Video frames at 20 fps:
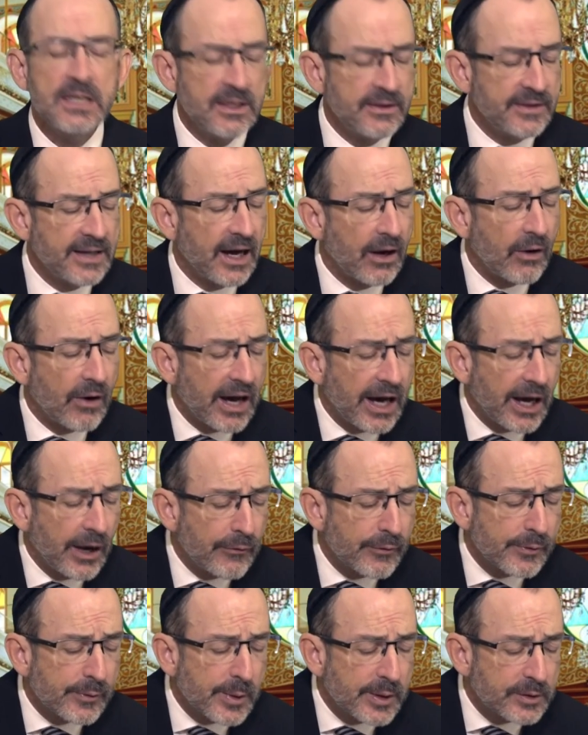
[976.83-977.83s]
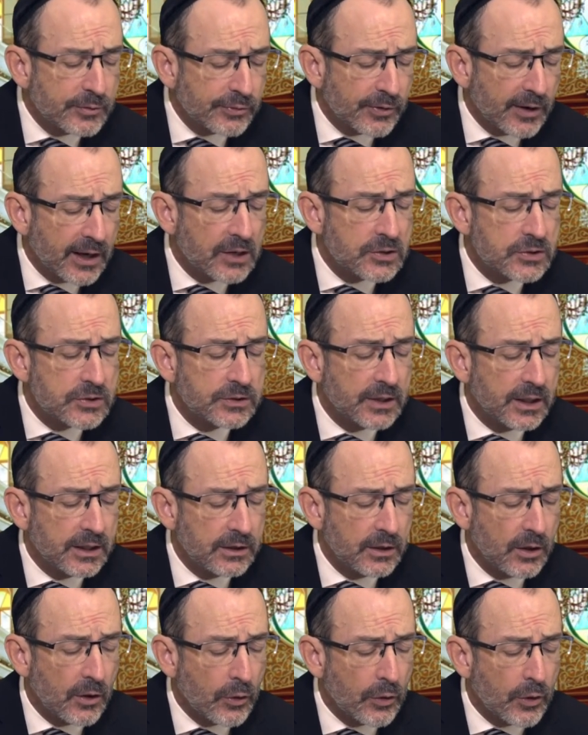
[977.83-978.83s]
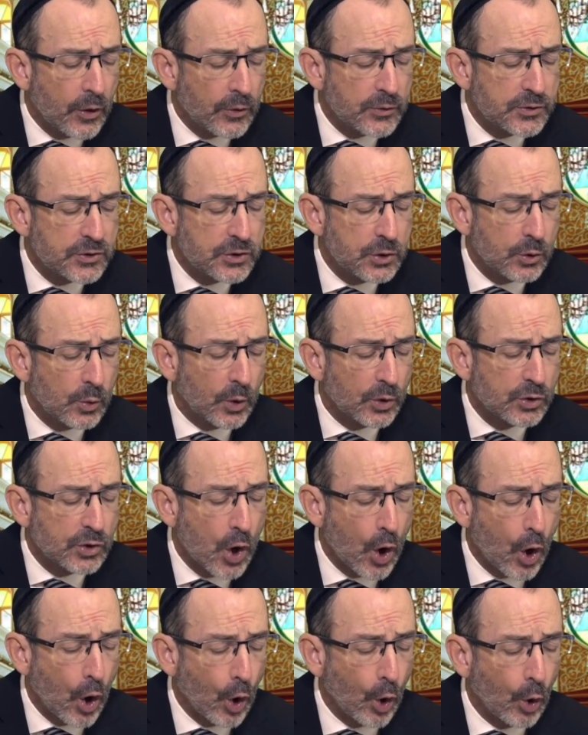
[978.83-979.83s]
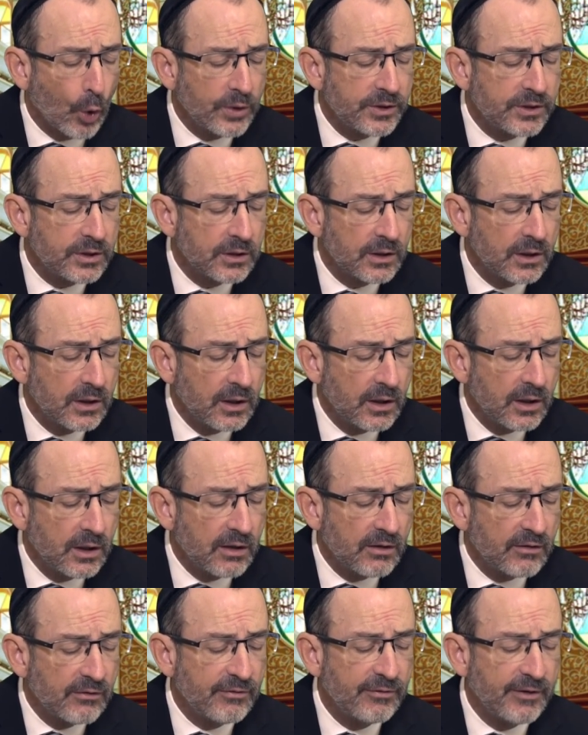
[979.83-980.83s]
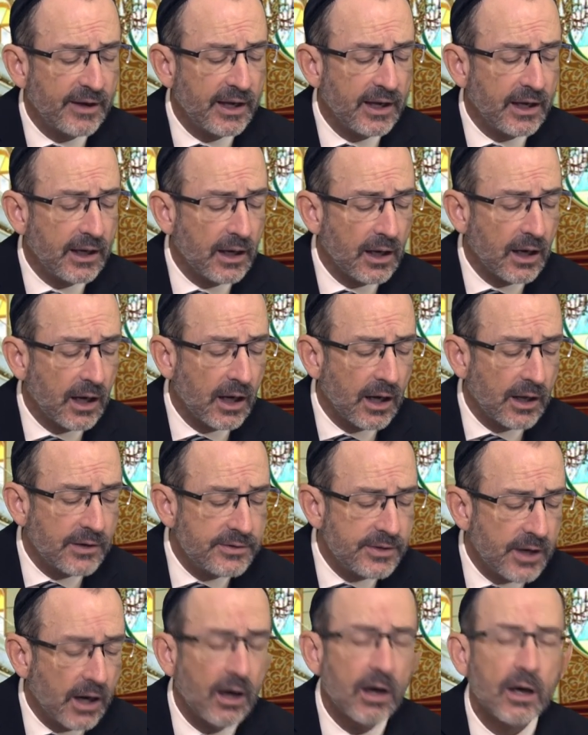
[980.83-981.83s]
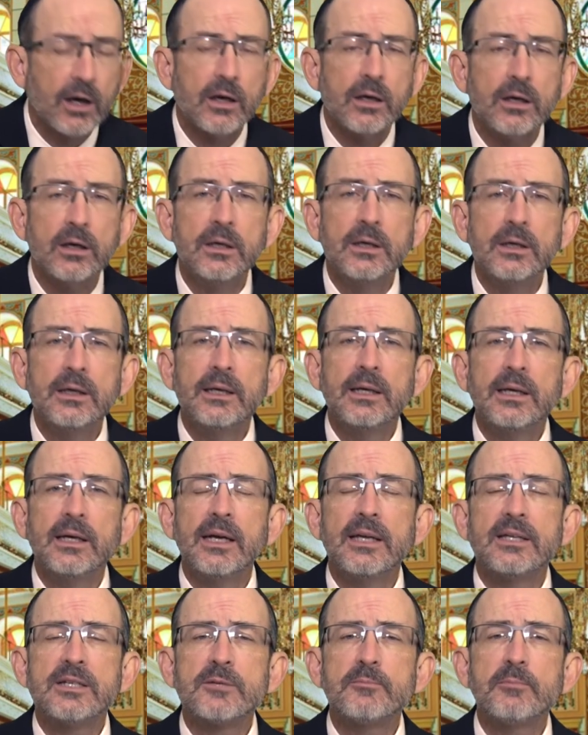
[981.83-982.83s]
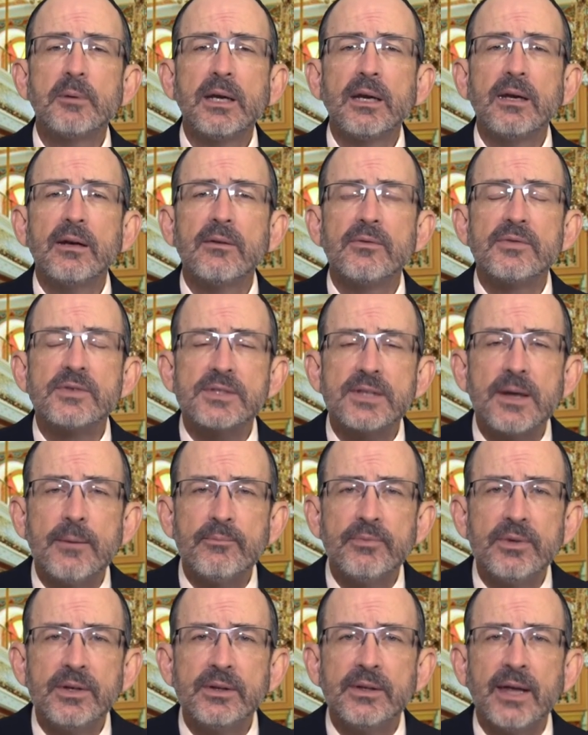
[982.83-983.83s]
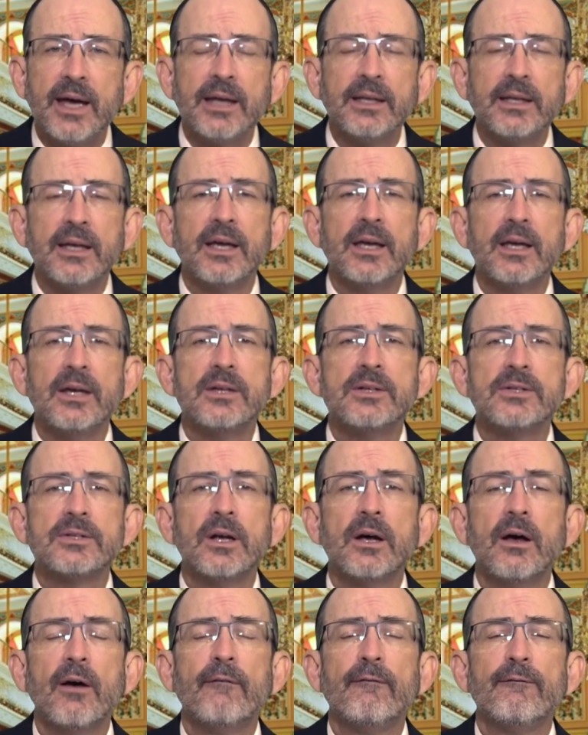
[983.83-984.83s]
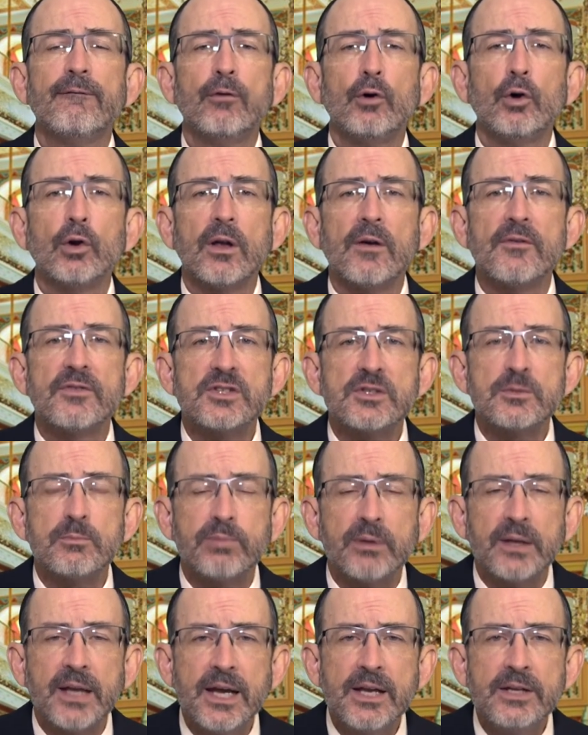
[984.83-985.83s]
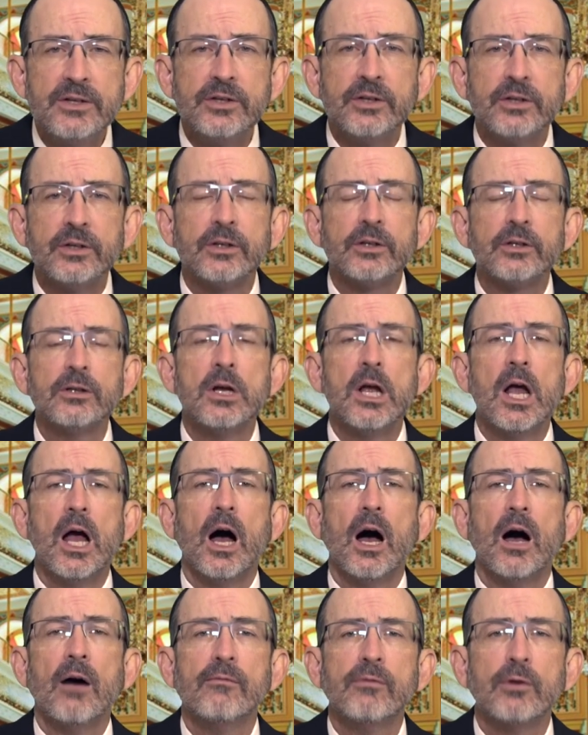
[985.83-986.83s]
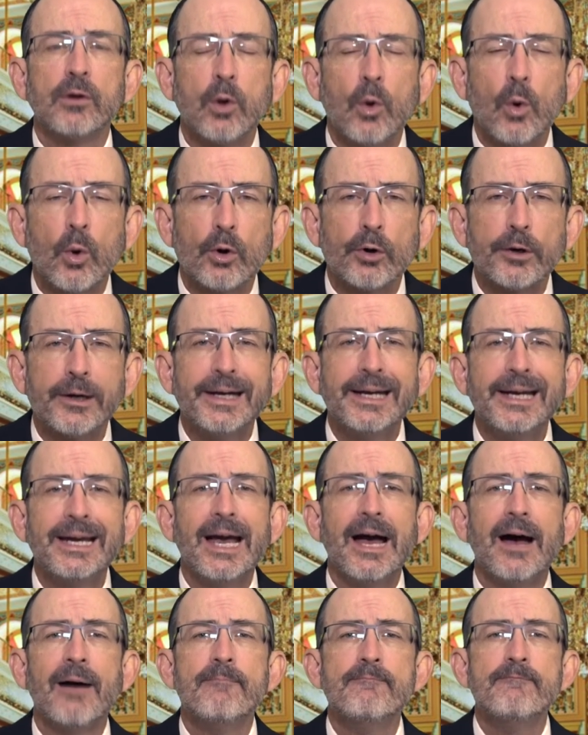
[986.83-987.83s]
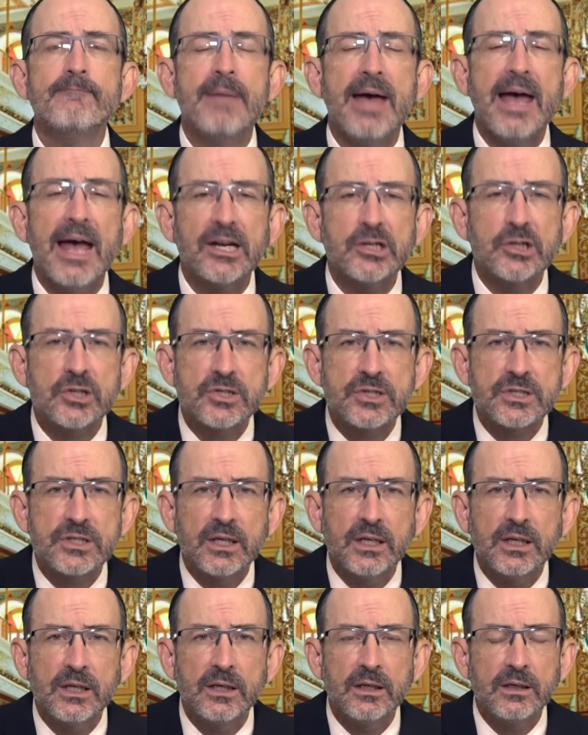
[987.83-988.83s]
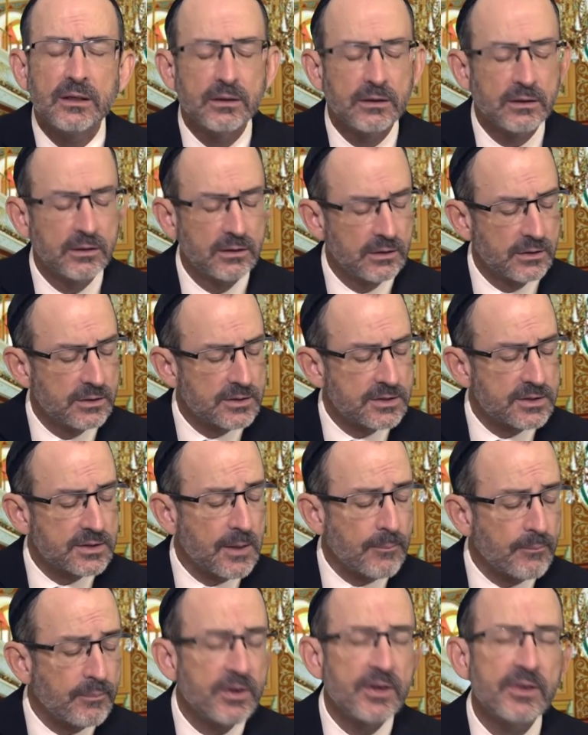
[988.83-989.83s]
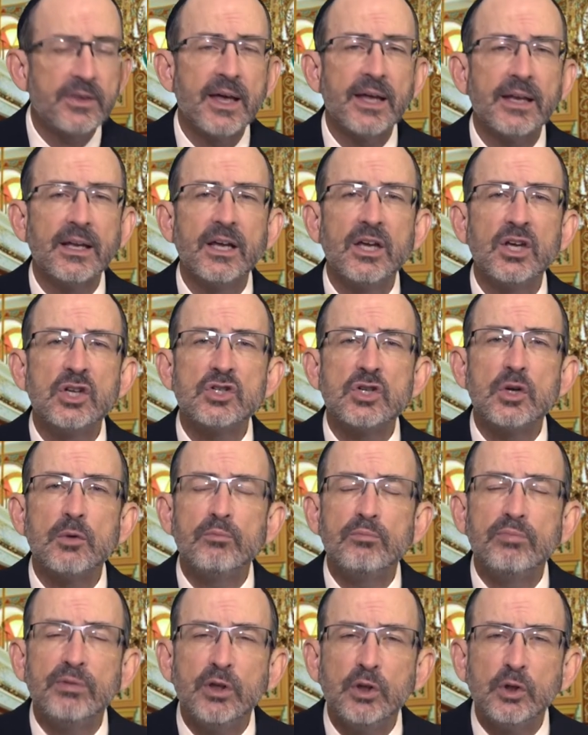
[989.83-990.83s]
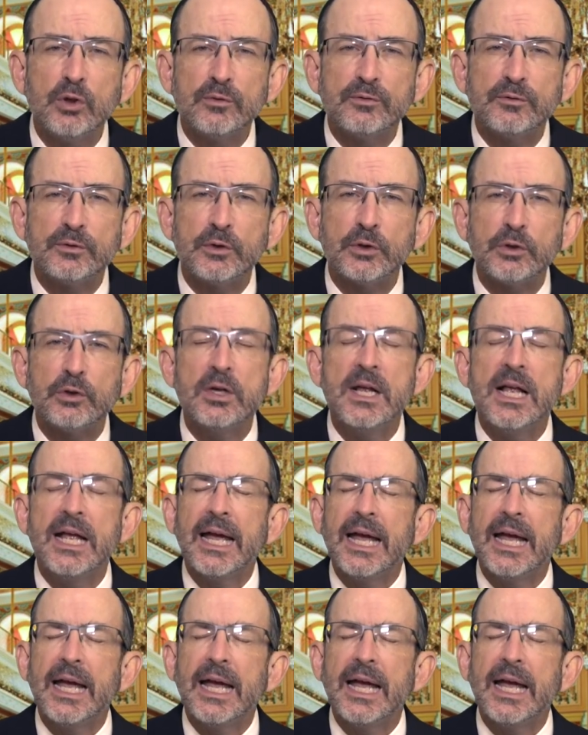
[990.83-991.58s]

Now, however, we translate those two words, hod ve hadar, it's speaking of something that is full of splendor, of glory, of majesty, something that is beautiful.